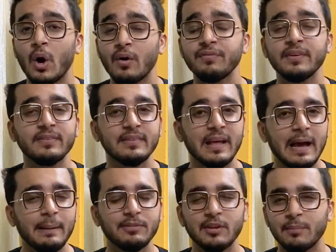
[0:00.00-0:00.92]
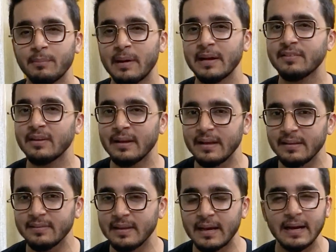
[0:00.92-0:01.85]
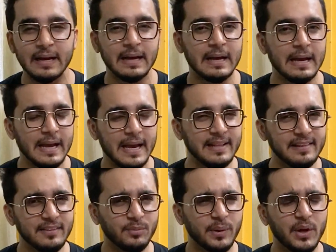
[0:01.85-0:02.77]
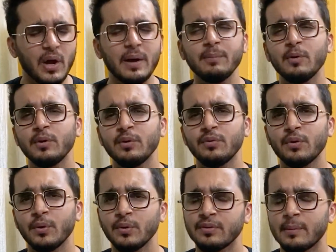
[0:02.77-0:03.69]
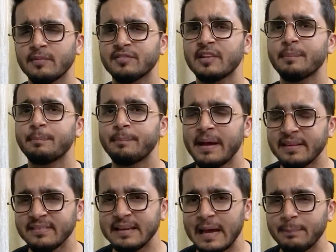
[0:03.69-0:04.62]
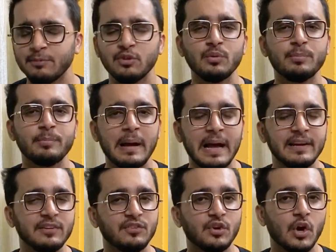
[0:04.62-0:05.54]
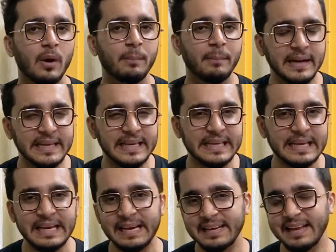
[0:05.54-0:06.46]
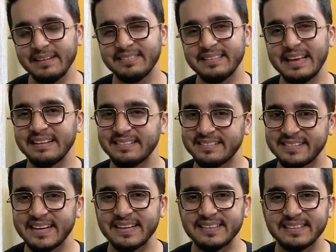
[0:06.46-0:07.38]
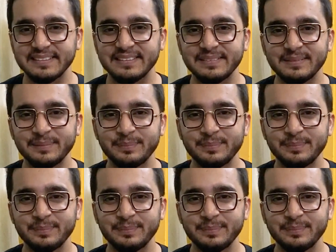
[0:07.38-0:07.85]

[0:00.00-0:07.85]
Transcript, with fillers: Office apps much easier. In this video, I'm going to show you some of the best apps to manage your money. Let's get started.